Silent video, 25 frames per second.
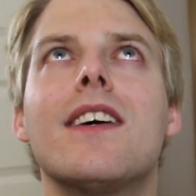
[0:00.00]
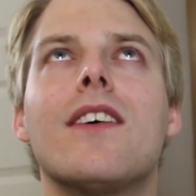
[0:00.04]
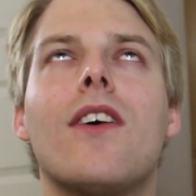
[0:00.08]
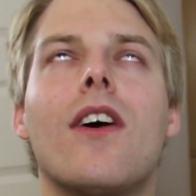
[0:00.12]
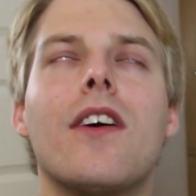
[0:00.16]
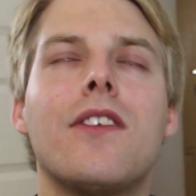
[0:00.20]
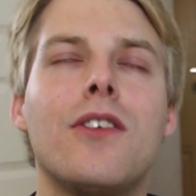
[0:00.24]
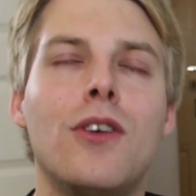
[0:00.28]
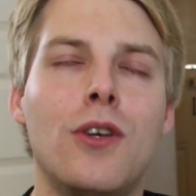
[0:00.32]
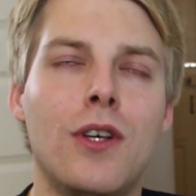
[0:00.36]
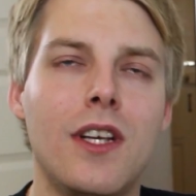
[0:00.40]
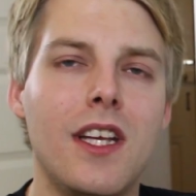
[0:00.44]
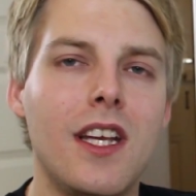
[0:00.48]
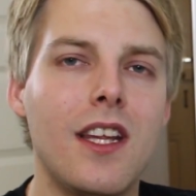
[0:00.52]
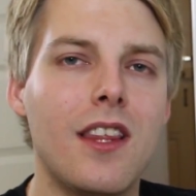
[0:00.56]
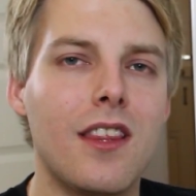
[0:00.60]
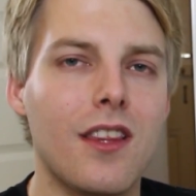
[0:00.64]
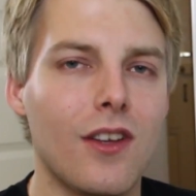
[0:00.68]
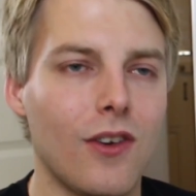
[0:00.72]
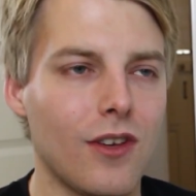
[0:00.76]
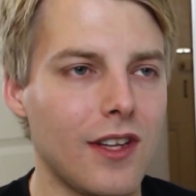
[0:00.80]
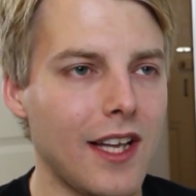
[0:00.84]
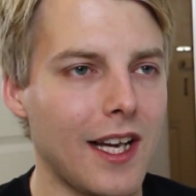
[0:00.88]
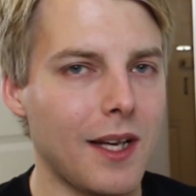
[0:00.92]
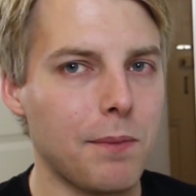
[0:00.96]
underneath
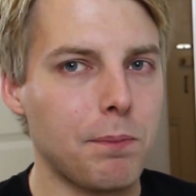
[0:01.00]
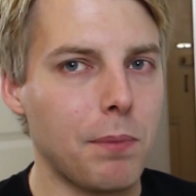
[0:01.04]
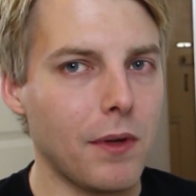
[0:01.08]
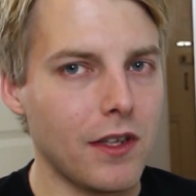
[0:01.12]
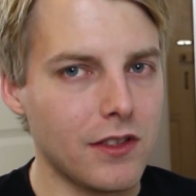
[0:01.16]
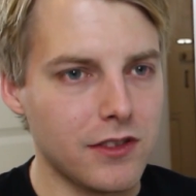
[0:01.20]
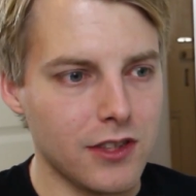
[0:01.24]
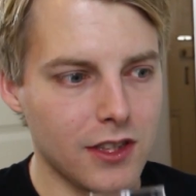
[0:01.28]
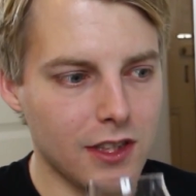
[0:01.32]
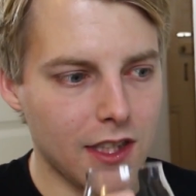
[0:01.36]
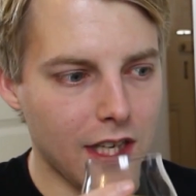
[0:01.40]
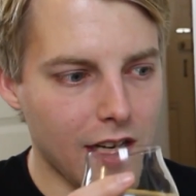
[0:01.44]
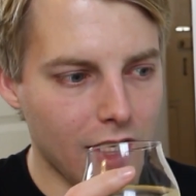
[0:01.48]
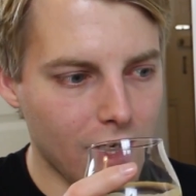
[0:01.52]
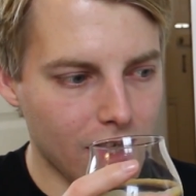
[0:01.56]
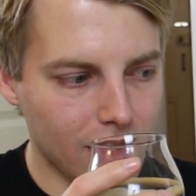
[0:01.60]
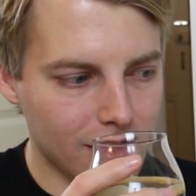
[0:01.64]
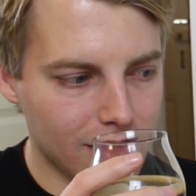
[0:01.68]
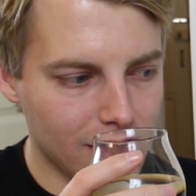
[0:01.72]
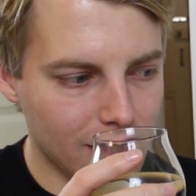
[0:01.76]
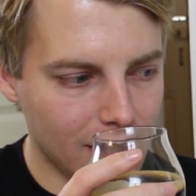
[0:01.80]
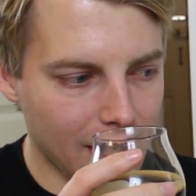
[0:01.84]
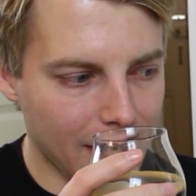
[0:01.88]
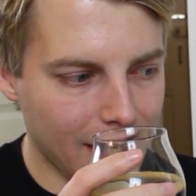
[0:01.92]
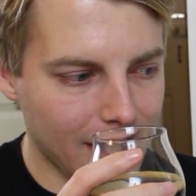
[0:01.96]
though like Belgian
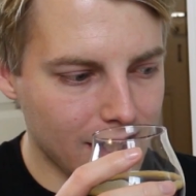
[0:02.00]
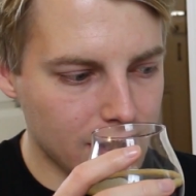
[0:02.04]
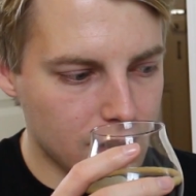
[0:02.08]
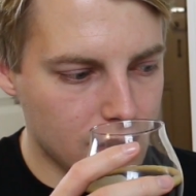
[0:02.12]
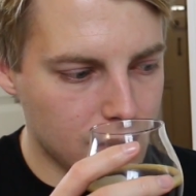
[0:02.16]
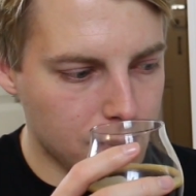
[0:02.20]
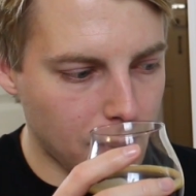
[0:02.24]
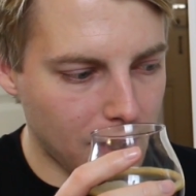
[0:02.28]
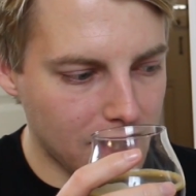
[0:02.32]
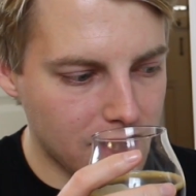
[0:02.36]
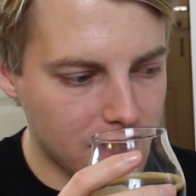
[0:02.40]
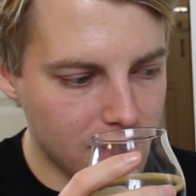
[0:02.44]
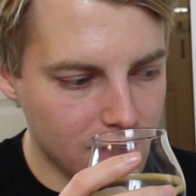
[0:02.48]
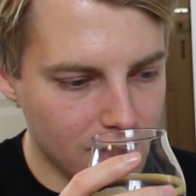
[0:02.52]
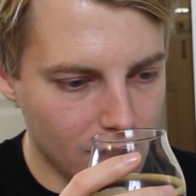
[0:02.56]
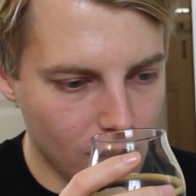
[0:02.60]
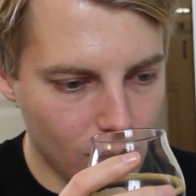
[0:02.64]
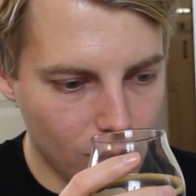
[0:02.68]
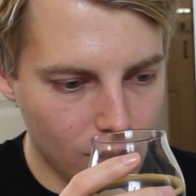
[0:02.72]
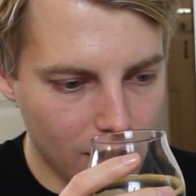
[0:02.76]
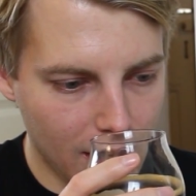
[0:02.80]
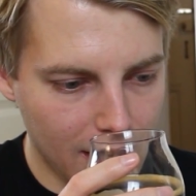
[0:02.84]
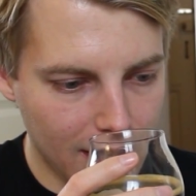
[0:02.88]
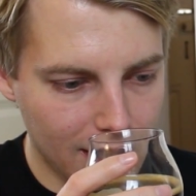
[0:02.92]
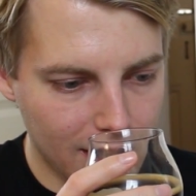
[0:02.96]
character, like a spicy
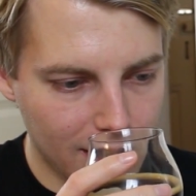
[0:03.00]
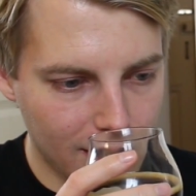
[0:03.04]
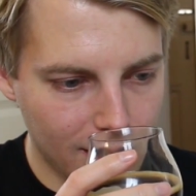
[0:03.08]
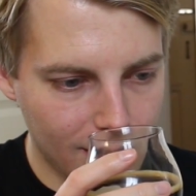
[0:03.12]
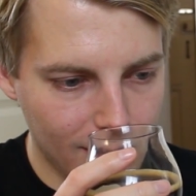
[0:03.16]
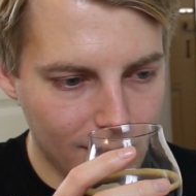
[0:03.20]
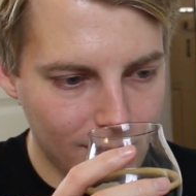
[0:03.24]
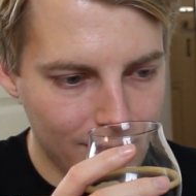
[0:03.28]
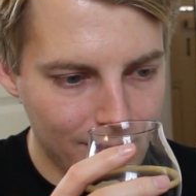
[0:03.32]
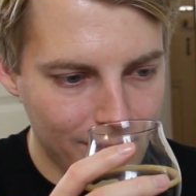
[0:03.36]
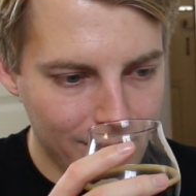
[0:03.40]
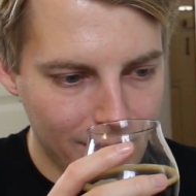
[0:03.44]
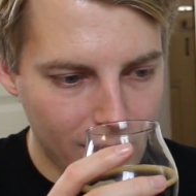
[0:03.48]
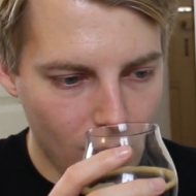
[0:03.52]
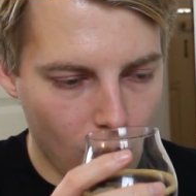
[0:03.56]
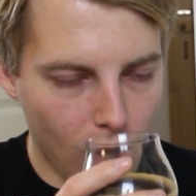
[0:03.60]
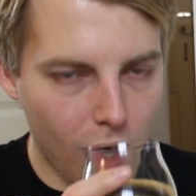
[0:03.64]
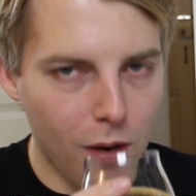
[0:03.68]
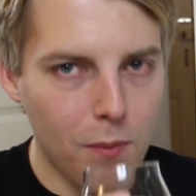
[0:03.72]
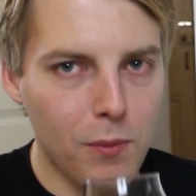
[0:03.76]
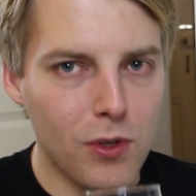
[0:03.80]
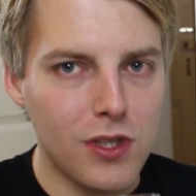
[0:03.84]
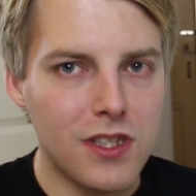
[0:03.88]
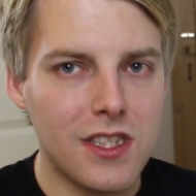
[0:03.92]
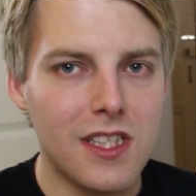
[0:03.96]
note and uh,
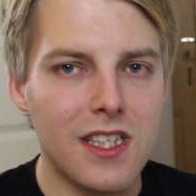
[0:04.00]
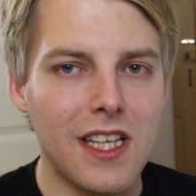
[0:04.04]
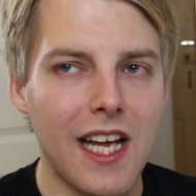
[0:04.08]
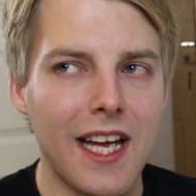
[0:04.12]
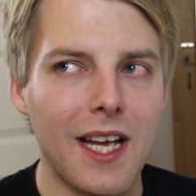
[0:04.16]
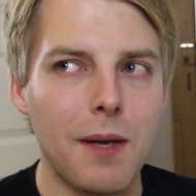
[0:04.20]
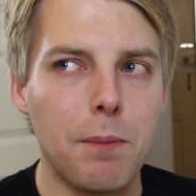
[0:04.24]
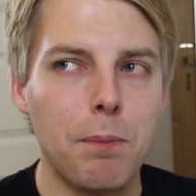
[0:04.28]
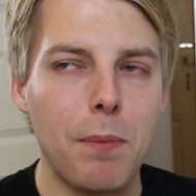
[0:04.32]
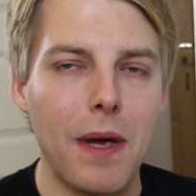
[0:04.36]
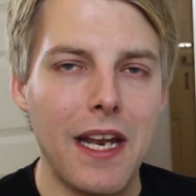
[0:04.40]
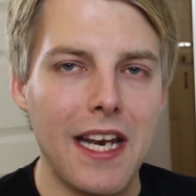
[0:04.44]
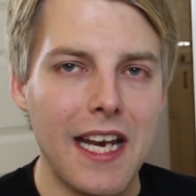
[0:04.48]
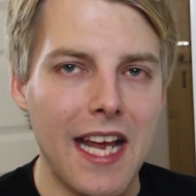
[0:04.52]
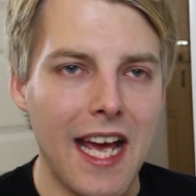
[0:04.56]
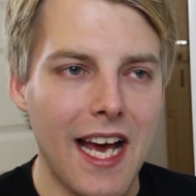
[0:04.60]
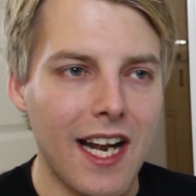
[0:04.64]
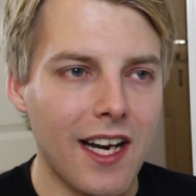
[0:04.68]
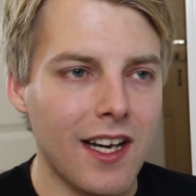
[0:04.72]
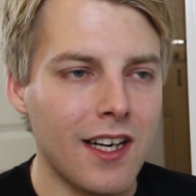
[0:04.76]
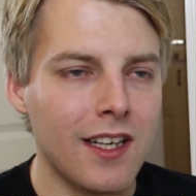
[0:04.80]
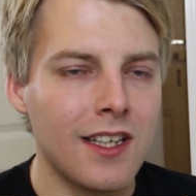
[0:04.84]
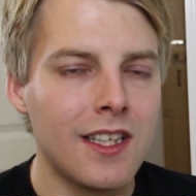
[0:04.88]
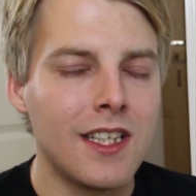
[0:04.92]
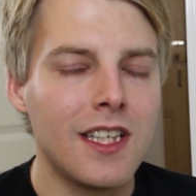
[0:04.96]
almost like
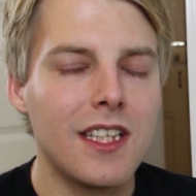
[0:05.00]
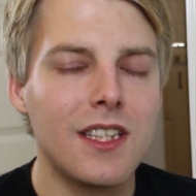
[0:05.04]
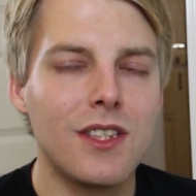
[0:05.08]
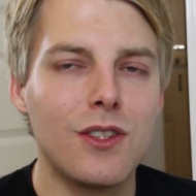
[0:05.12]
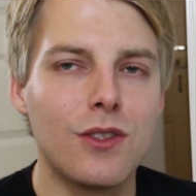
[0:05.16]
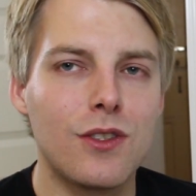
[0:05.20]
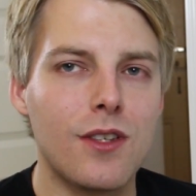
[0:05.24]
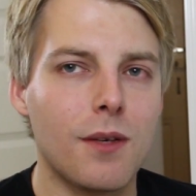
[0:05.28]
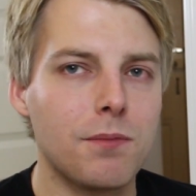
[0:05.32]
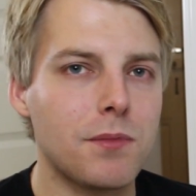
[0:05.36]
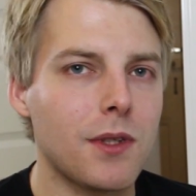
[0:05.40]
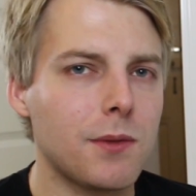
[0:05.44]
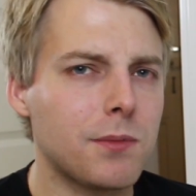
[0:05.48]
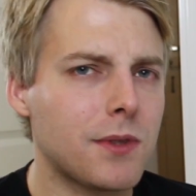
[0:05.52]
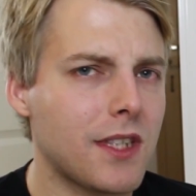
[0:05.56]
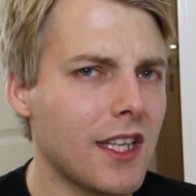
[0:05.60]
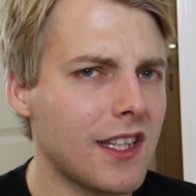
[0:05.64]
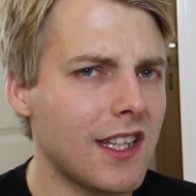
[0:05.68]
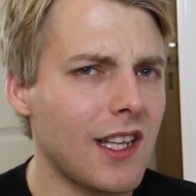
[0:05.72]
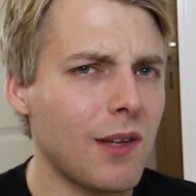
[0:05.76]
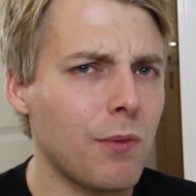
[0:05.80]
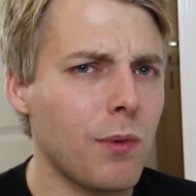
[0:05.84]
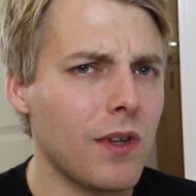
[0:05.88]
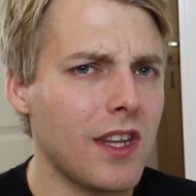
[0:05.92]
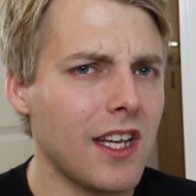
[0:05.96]
banana. You sometimes
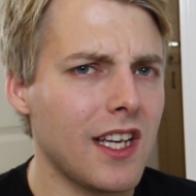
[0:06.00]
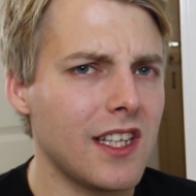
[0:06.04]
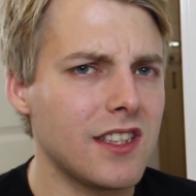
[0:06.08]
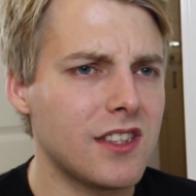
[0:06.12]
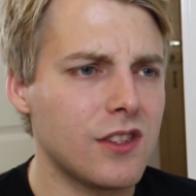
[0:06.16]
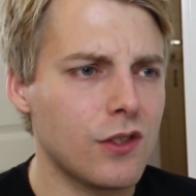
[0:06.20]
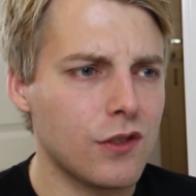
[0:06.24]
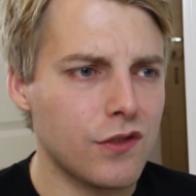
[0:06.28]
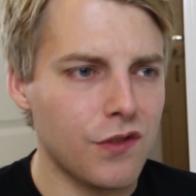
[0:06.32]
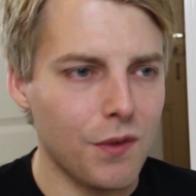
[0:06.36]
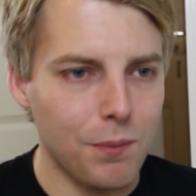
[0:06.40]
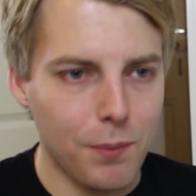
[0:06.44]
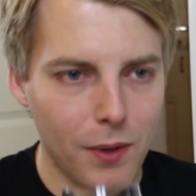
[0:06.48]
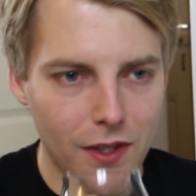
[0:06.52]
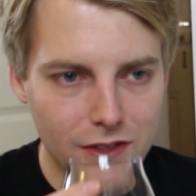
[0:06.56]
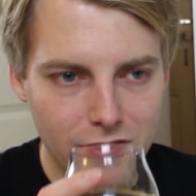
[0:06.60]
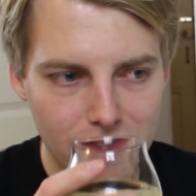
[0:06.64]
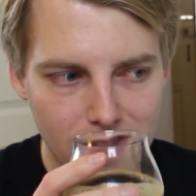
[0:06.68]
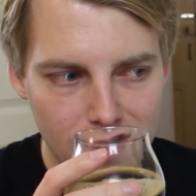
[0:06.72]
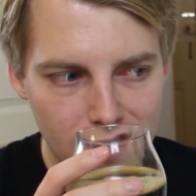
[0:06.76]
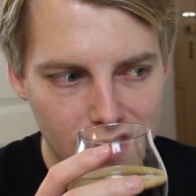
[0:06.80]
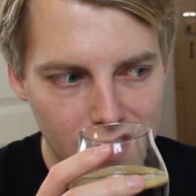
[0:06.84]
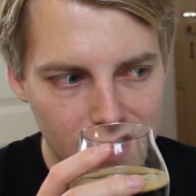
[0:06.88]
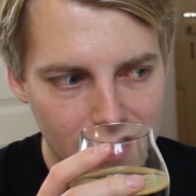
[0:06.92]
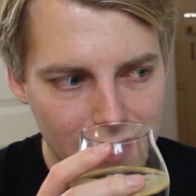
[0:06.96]
get that with the esters from
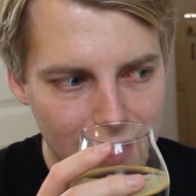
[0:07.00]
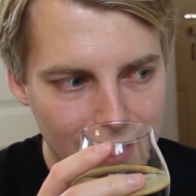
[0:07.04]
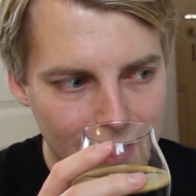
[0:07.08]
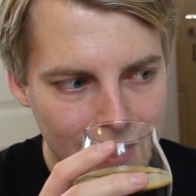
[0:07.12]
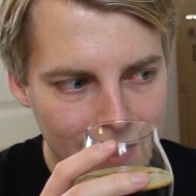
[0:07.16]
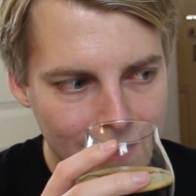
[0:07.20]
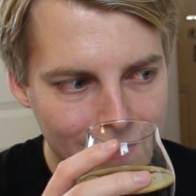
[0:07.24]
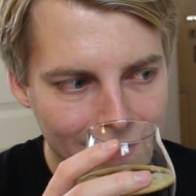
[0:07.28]
Belgian yeast.